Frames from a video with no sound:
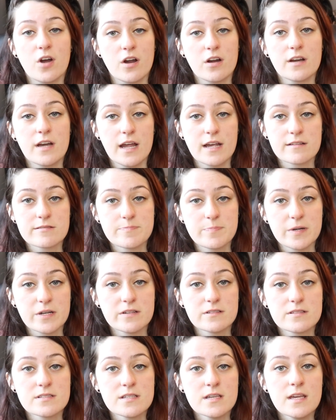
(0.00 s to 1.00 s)
aren't
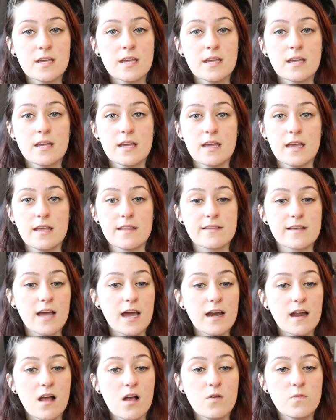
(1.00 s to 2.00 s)
experts. It's
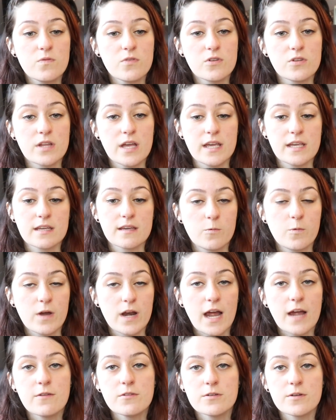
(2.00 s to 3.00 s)
kind of helpful. Like, what
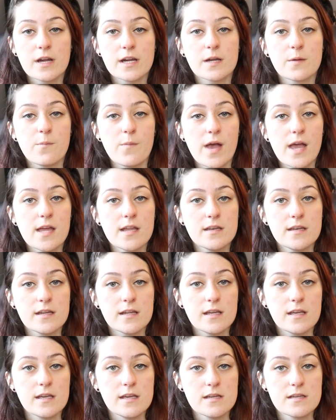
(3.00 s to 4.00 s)
I would
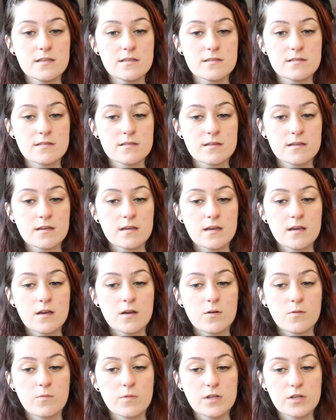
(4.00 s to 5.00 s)
recommend is
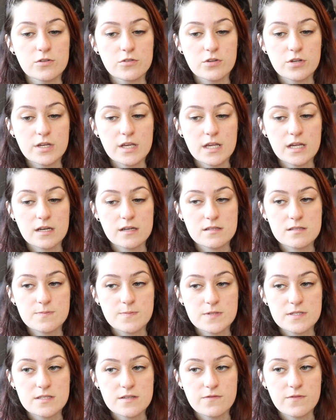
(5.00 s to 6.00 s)
when you're looking at a
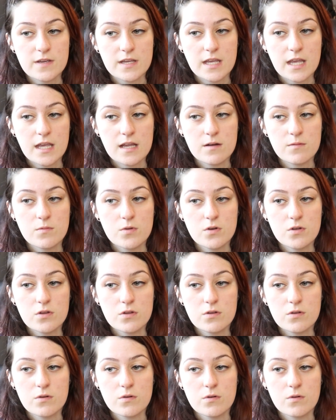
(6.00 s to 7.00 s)
specific
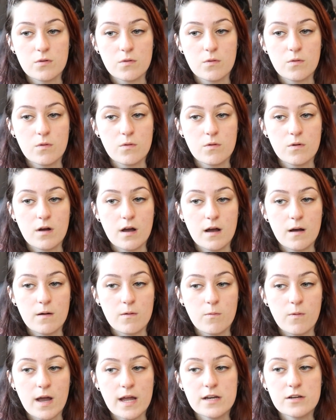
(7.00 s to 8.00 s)
animal,
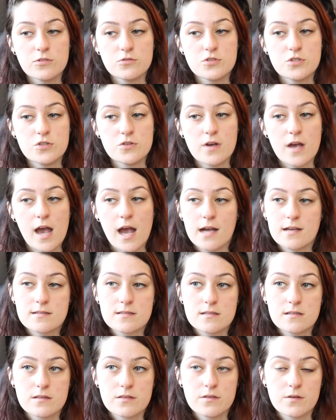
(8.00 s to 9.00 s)
why don't you
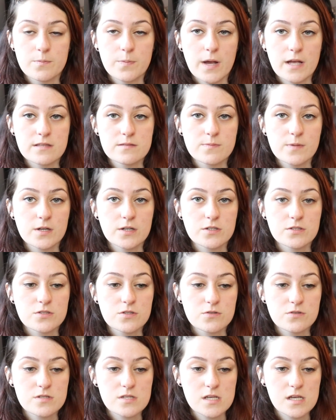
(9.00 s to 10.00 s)
ask the PetSmart
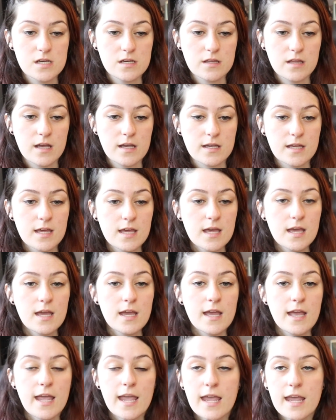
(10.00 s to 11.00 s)
associate, like,
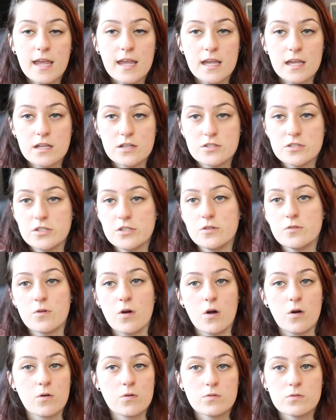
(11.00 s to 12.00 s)
hey, do you
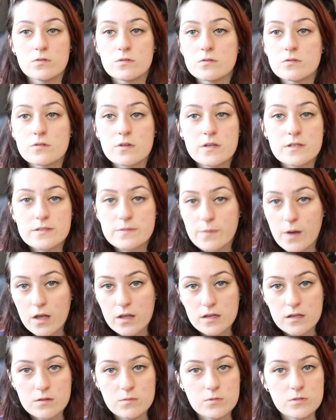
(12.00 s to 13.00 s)
own a
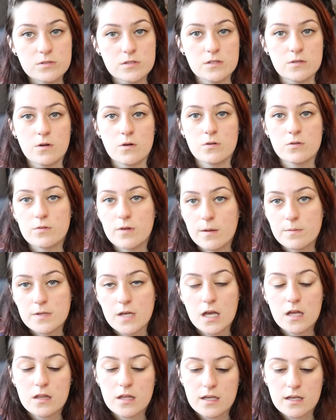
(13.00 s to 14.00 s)
small animal? Do you own a
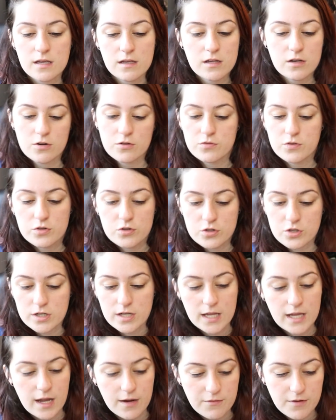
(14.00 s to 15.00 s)
reptile? Like, you know, if you're
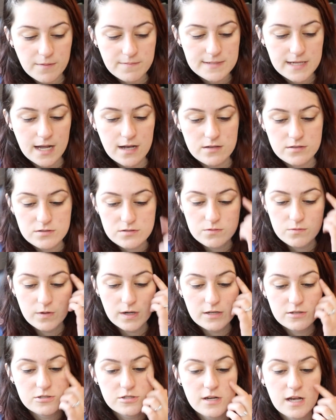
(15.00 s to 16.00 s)
looking at reptiles,
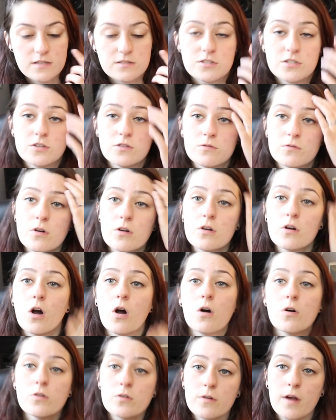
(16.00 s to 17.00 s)
why don't you ask, do you
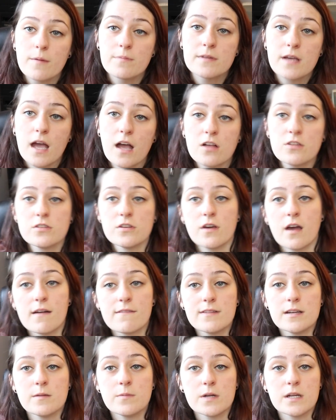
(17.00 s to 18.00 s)
own a reptile? Do you
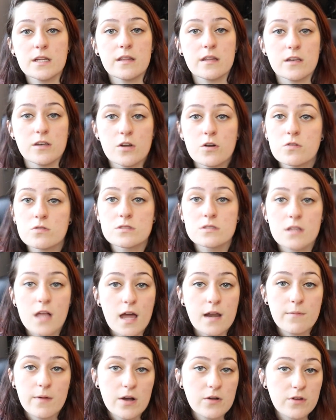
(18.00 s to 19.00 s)
have anybody that knows a
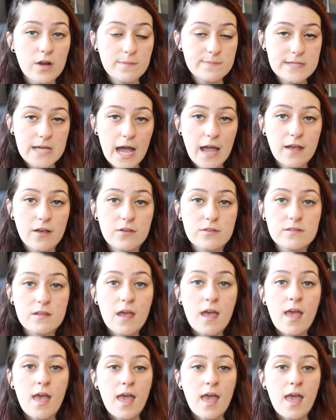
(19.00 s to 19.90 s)
lot about reptiles?